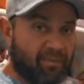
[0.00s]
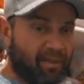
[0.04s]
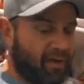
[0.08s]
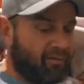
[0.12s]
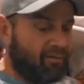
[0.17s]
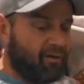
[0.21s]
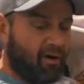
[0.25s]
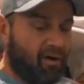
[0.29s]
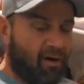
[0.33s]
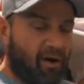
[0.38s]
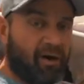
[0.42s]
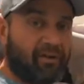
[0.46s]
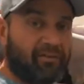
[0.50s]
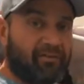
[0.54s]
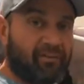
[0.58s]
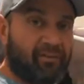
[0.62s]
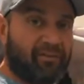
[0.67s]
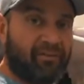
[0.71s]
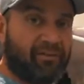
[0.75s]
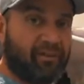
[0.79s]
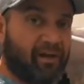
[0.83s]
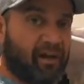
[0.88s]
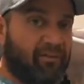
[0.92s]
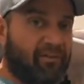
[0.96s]
They have
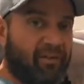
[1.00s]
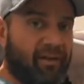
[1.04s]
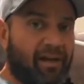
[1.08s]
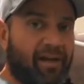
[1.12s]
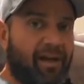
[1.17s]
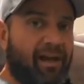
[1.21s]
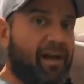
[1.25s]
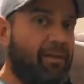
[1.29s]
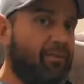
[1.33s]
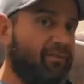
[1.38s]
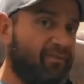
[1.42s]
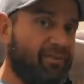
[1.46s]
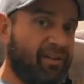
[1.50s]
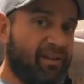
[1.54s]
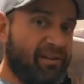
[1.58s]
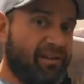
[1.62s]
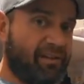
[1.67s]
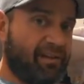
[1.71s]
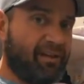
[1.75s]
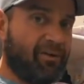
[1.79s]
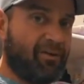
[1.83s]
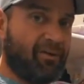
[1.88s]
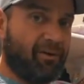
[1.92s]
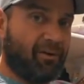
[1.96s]
awesome stuff. They got
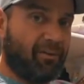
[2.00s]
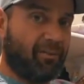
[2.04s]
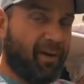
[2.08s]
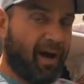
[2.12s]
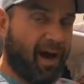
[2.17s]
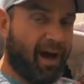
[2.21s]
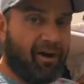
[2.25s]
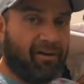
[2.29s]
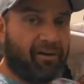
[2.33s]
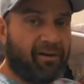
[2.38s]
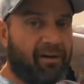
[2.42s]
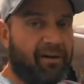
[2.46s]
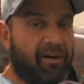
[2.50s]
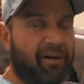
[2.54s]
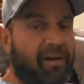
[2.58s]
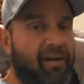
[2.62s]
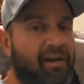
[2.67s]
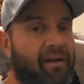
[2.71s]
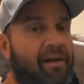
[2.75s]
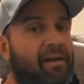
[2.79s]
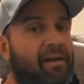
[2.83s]
MCT oil powder